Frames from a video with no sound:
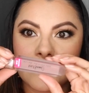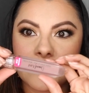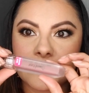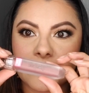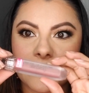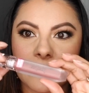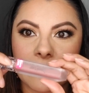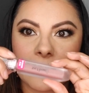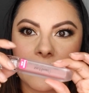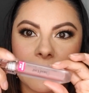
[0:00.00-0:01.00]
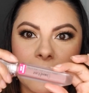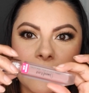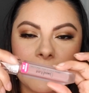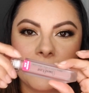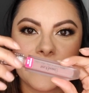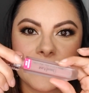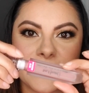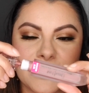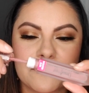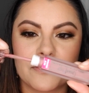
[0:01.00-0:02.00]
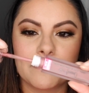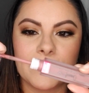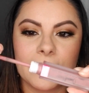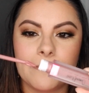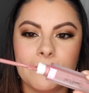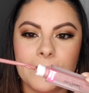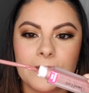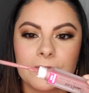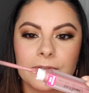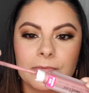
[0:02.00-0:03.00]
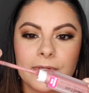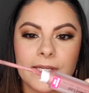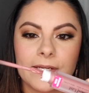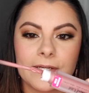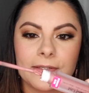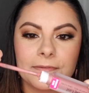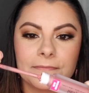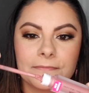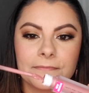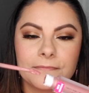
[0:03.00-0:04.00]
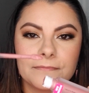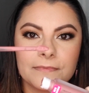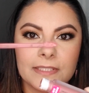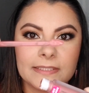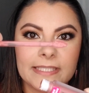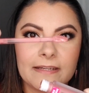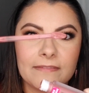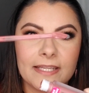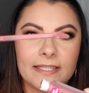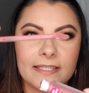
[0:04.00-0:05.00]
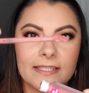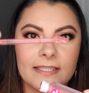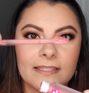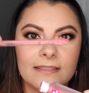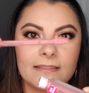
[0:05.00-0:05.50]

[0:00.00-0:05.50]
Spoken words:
So the Physicians Formula Mineral Wear does have like a...